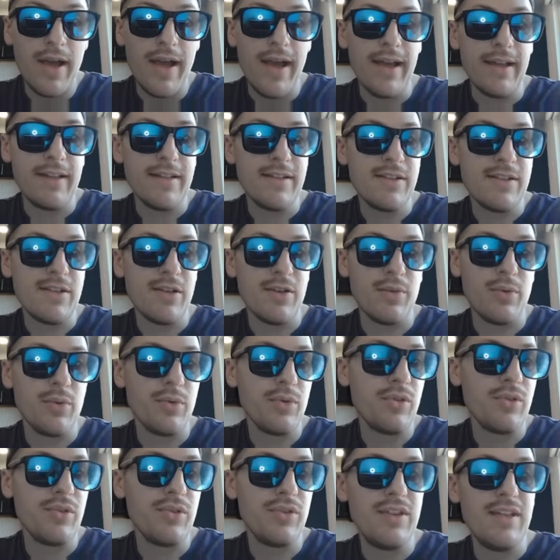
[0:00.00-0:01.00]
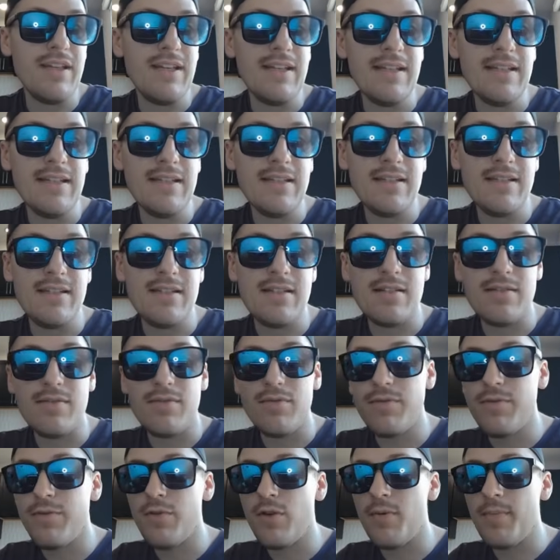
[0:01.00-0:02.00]
And so these
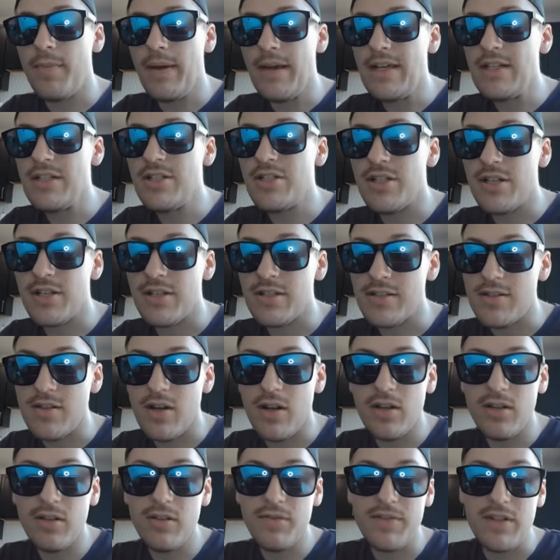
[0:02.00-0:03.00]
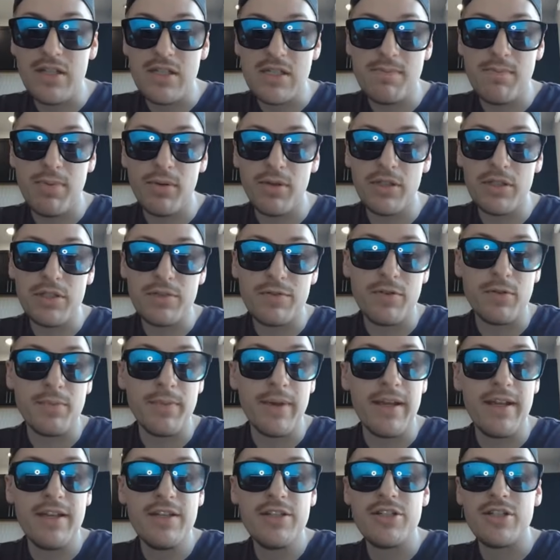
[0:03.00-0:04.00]
formations, all of these bullish
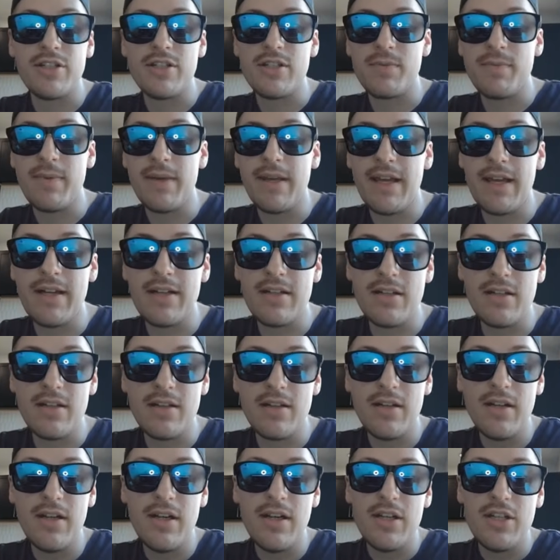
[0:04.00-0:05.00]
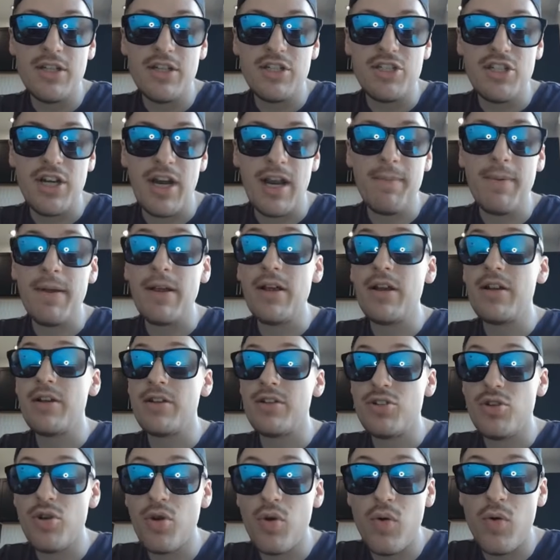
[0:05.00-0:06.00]
formations, begin to shape and
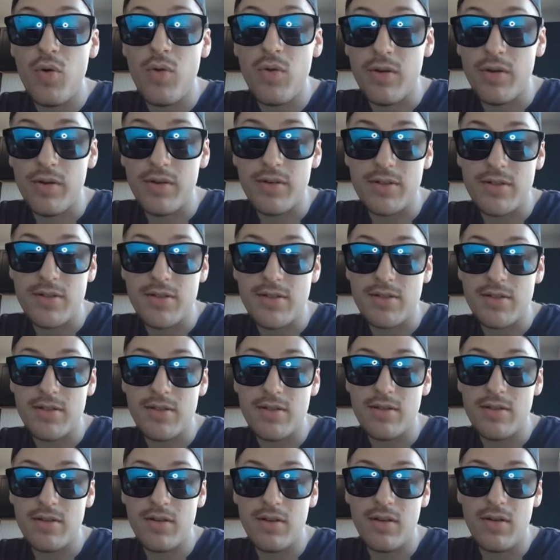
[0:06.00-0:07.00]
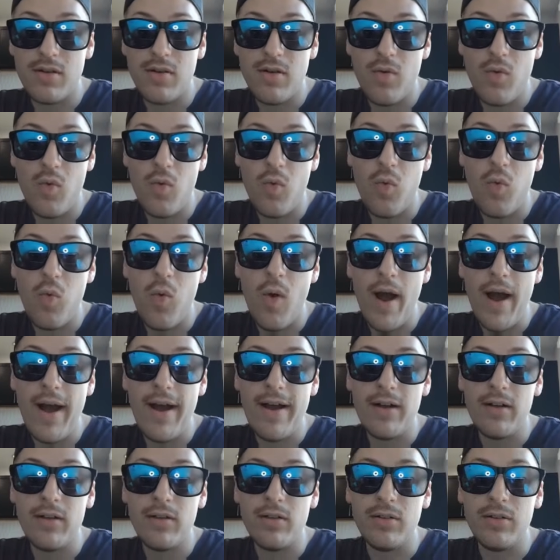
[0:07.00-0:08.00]
contort
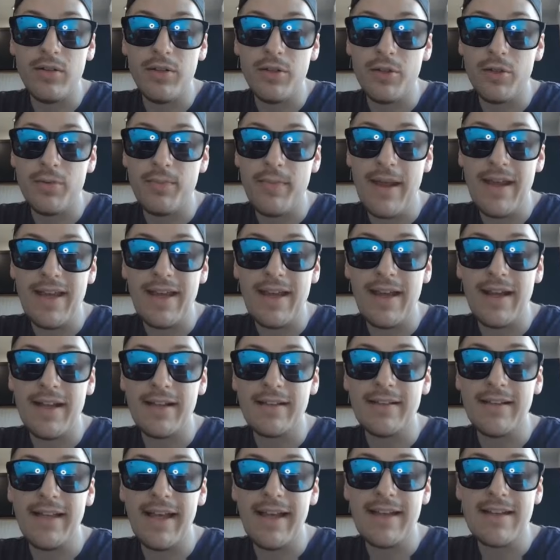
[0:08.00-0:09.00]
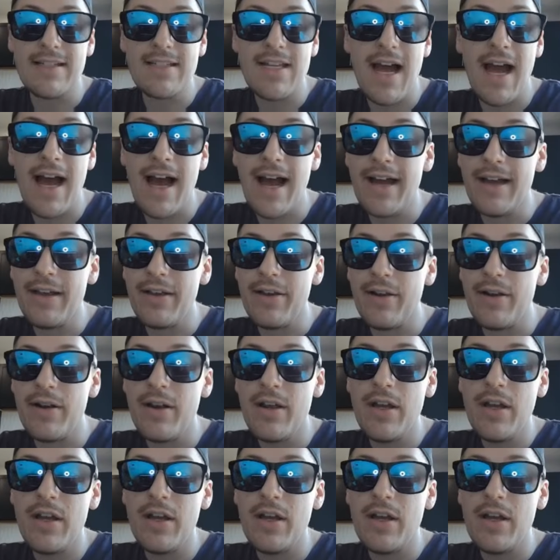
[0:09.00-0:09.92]
while you're making legs higher.